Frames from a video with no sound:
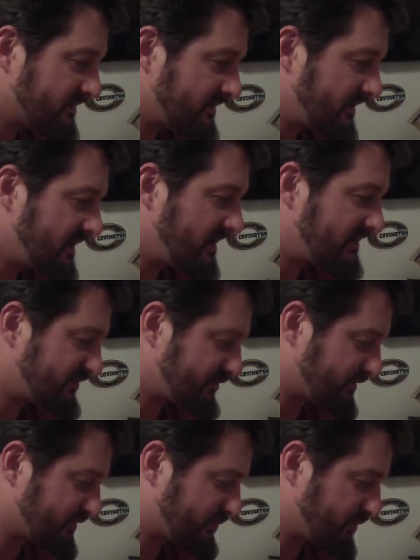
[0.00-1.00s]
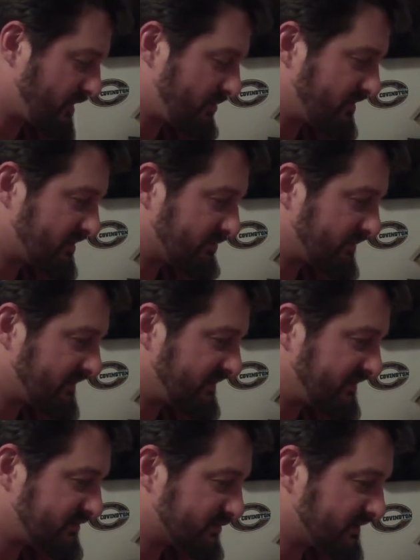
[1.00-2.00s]
this one's probably
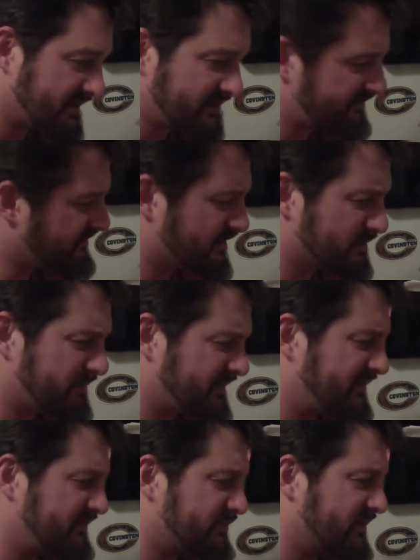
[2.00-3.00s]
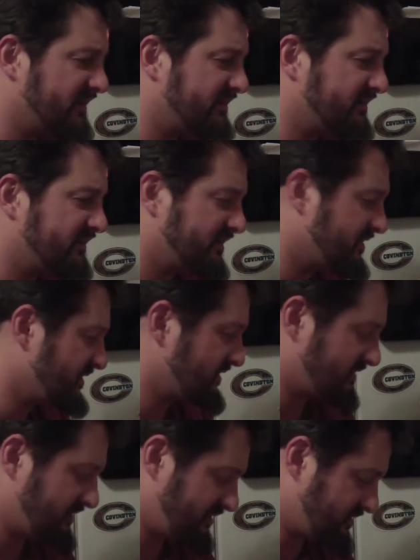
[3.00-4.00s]
completely drained. If they're completely drained,
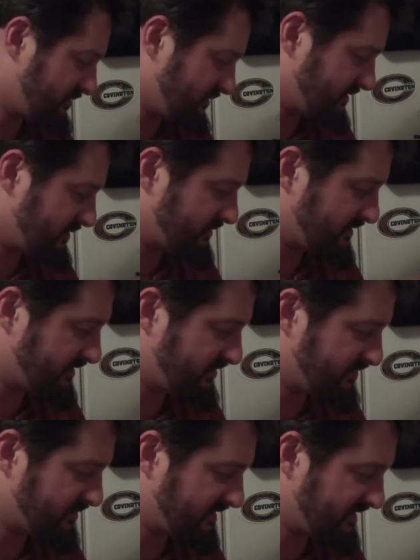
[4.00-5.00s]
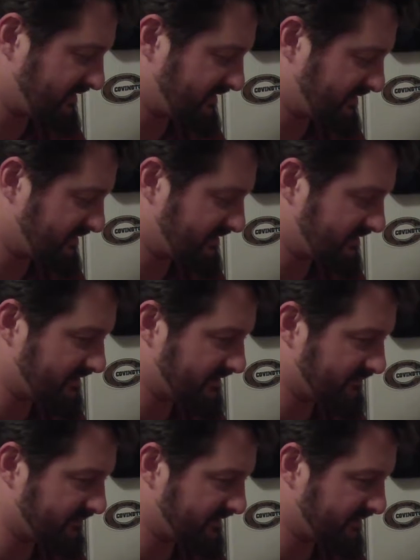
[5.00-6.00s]
you don't really want to use them again.
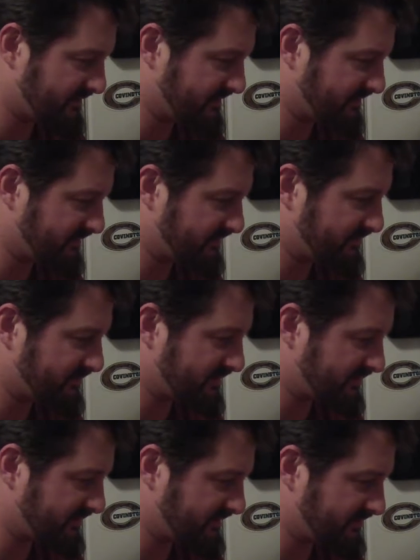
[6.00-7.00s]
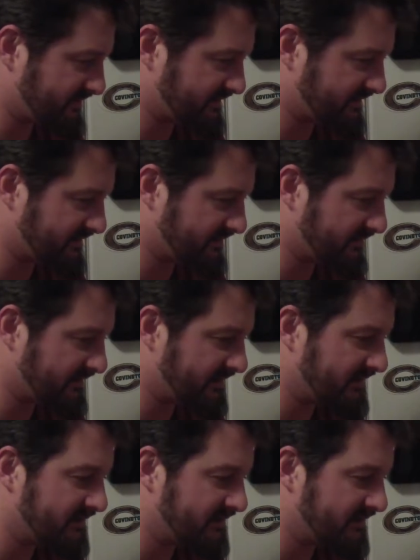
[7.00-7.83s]
They really don't do well when they drain all the way.